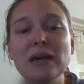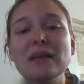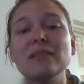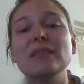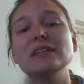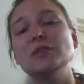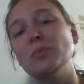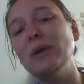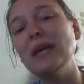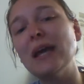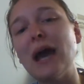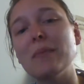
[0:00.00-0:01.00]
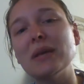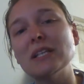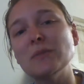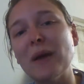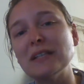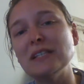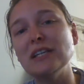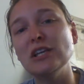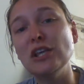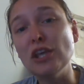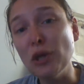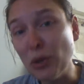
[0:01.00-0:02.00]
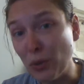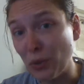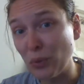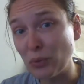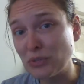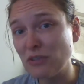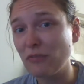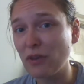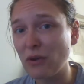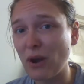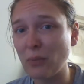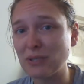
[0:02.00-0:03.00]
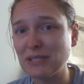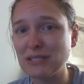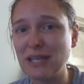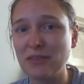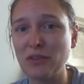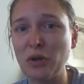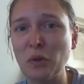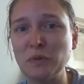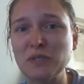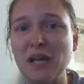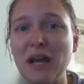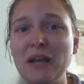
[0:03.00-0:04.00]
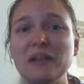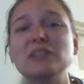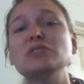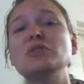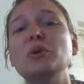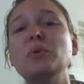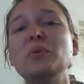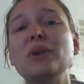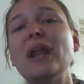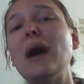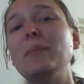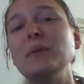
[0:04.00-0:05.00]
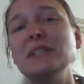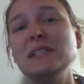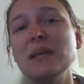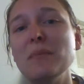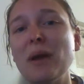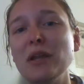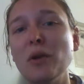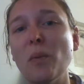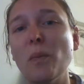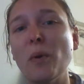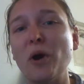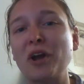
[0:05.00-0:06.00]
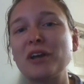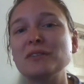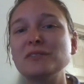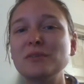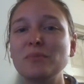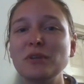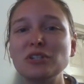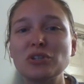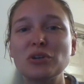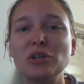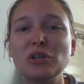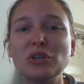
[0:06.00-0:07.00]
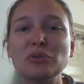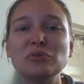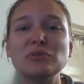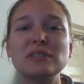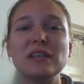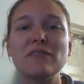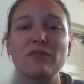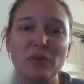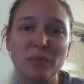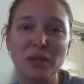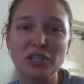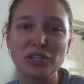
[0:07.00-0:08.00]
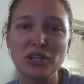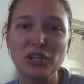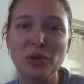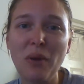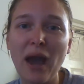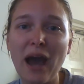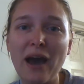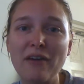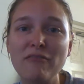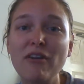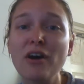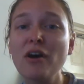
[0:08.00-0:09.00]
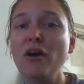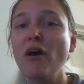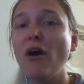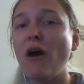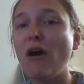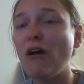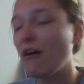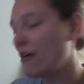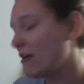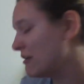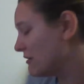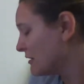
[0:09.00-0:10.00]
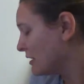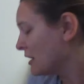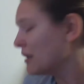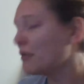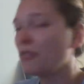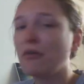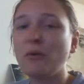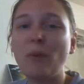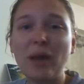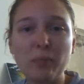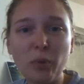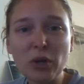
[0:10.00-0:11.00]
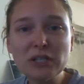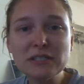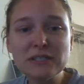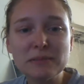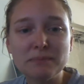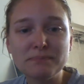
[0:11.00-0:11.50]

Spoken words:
This week, I'm expecting you to figure out what to take the notes on, so you will not be seeing my notebook. So be sure to use the information you have on the whiteboards,